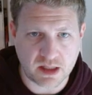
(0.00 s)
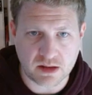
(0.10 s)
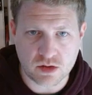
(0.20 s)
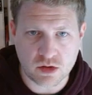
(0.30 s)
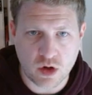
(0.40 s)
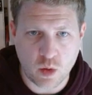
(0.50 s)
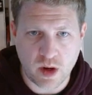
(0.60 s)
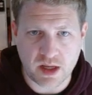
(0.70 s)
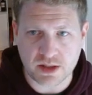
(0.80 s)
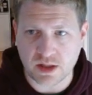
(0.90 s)
there's no
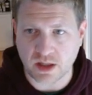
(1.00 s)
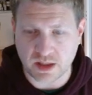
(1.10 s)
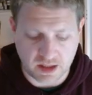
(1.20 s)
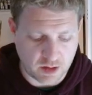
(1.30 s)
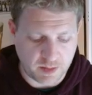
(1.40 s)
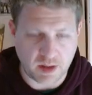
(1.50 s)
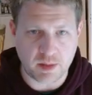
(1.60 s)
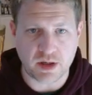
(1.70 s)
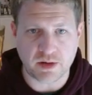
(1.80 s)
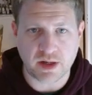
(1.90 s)
way he's not going to kill me up
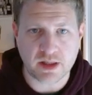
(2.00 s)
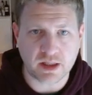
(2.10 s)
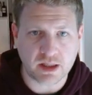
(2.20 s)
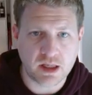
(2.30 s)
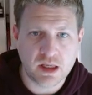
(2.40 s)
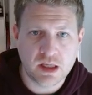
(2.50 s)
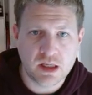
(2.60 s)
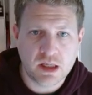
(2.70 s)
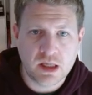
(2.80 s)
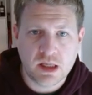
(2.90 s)
here, right? Like,
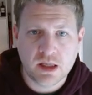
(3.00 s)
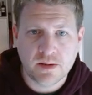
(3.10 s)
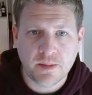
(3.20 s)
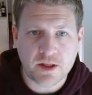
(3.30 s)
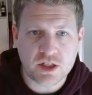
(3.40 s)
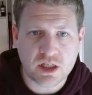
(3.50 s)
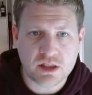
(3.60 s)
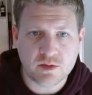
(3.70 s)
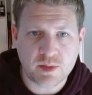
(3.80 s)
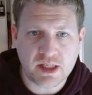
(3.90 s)
the
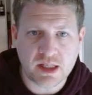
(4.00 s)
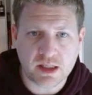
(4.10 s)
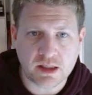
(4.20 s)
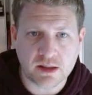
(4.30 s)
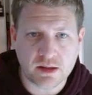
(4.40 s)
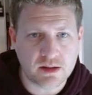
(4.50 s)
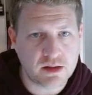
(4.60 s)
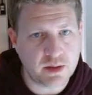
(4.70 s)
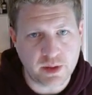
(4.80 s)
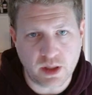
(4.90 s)
chances of me getting,
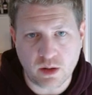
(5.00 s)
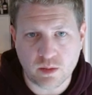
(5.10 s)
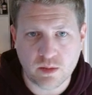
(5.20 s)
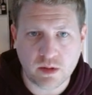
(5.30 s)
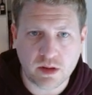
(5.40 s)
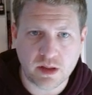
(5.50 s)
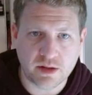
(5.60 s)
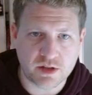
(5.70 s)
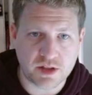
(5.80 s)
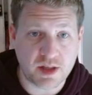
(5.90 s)
there we go. I
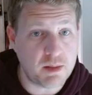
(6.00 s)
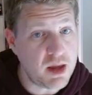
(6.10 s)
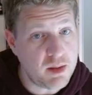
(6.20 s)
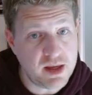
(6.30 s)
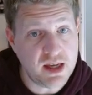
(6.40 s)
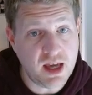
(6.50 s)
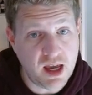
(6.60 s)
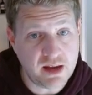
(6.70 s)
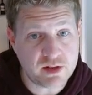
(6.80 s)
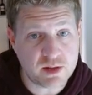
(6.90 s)
was going to say, maybe I
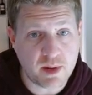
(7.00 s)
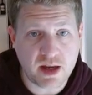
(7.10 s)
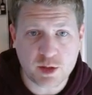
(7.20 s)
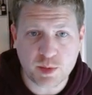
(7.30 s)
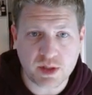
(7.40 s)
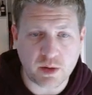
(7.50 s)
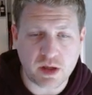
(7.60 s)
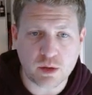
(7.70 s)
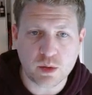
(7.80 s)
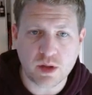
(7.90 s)
have some eyes, but no, he
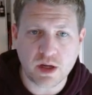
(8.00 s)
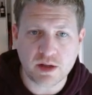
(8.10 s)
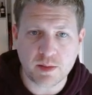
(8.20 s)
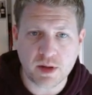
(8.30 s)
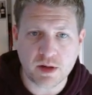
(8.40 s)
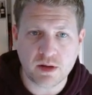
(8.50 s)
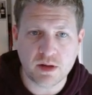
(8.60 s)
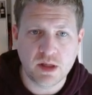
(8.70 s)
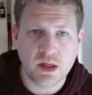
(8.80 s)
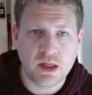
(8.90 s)
threw there in the middle.
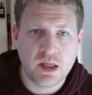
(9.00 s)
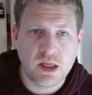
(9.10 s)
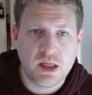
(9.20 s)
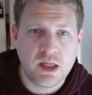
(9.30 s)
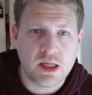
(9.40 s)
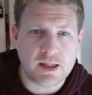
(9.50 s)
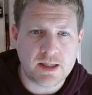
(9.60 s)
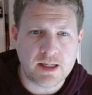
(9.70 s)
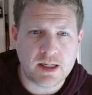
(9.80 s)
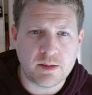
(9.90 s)

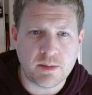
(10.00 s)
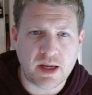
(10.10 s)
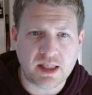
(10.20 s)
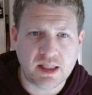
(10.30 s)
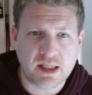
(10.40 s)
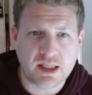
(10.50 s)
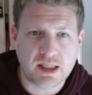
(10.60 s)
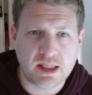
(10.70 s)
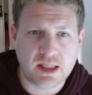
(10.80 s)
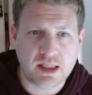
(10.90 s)
I
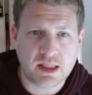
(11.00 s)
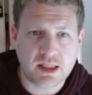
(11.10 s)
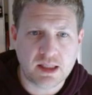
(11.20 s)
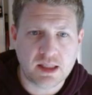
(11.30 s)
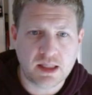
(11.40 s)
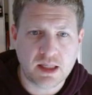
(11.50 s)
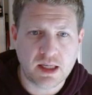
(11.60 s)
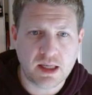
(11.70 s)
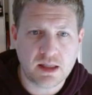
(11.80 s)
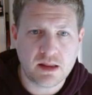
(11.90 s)

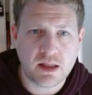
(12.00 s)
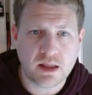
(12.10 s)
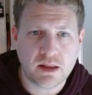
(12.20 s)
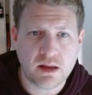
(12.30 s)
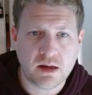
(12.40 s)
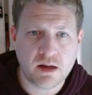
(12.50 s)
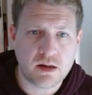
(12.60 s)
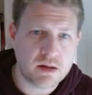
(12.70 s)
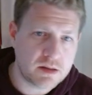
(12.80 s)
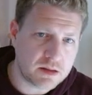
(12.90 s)
can link
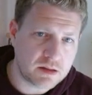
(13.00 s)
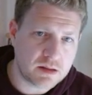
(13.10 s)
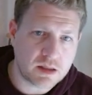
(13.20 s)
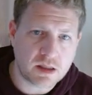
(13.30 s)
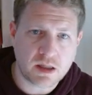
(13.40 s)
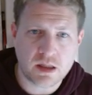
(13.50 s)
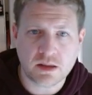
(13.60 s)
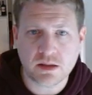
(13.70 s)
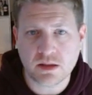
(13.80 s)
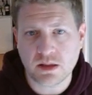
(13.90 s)
there, take
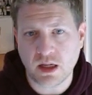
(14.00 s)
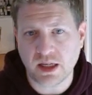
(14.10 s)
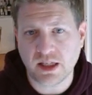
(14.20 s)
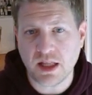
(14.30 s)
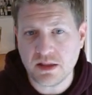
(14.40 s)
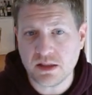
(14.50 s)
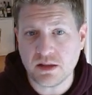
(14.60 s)
that. I can still